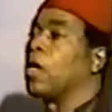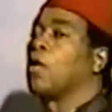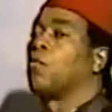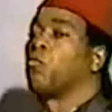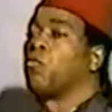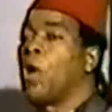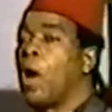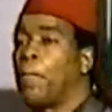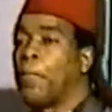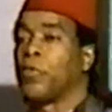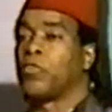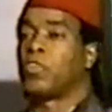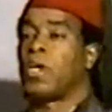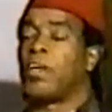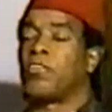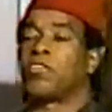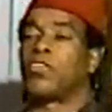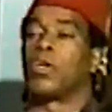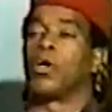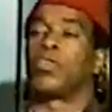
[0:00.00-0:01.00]
It
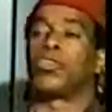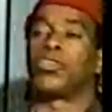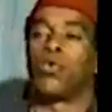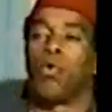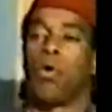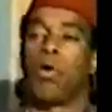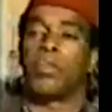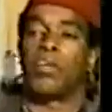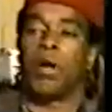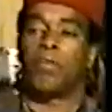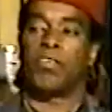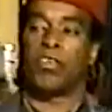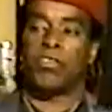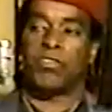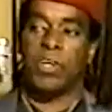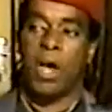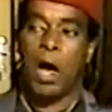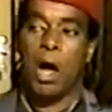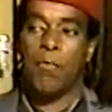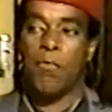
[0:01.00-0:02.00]
represents the authority of the
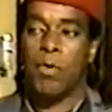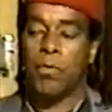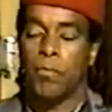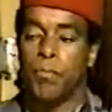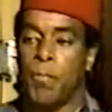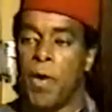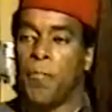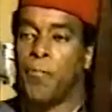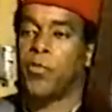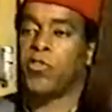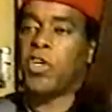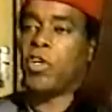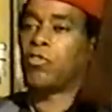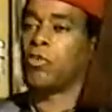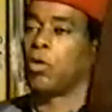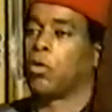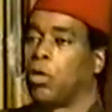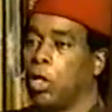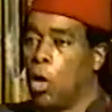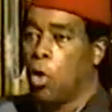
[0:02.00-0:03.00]
sovereign. It
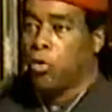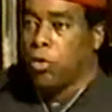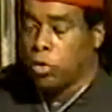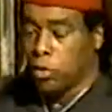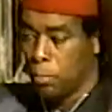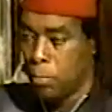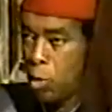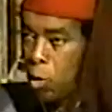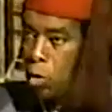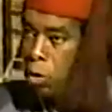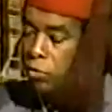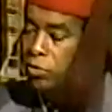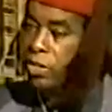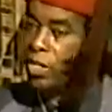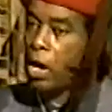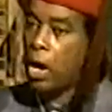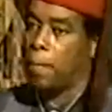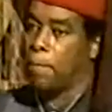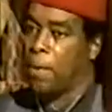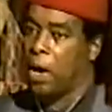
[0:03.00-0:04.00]
represents the cloak of the Moors,
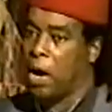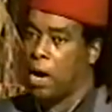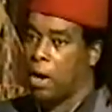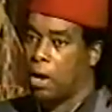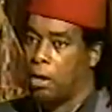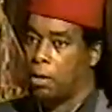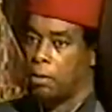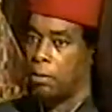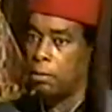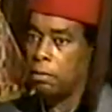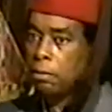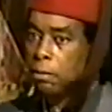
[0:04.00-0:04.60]
the Abba.